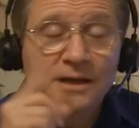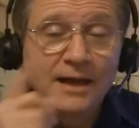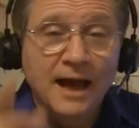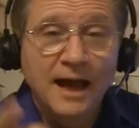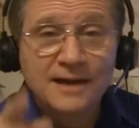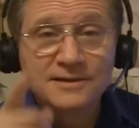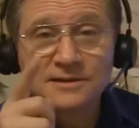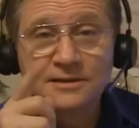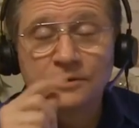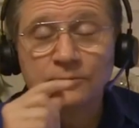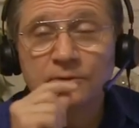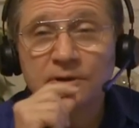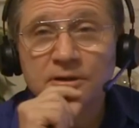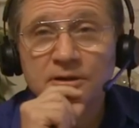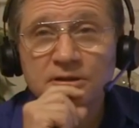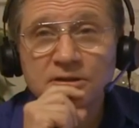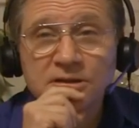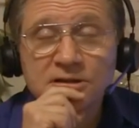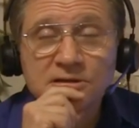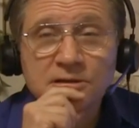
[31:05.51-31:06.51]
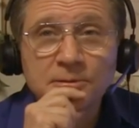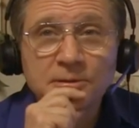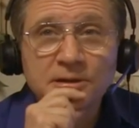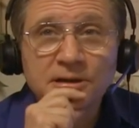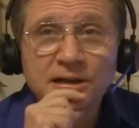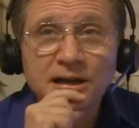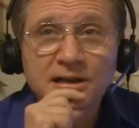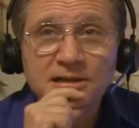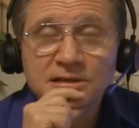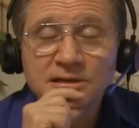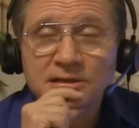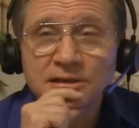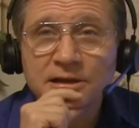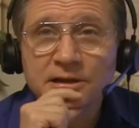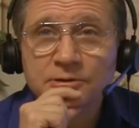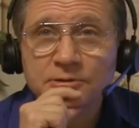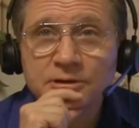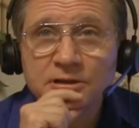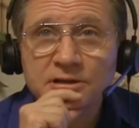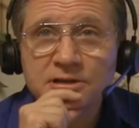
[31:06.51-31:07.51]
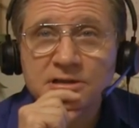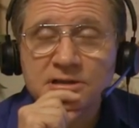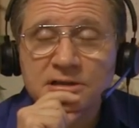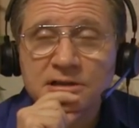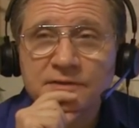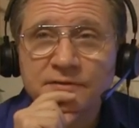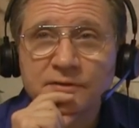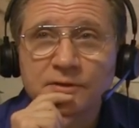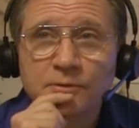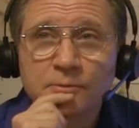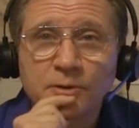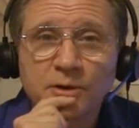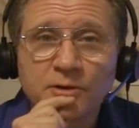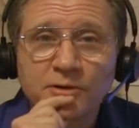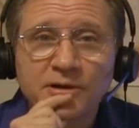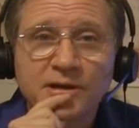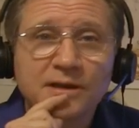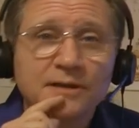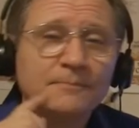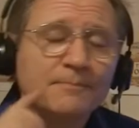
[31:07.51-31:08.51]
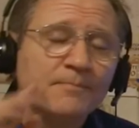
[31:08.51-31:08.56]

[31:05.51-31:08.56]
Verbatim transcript: Actually, one of the things I wanted to ask you later on is see if there were any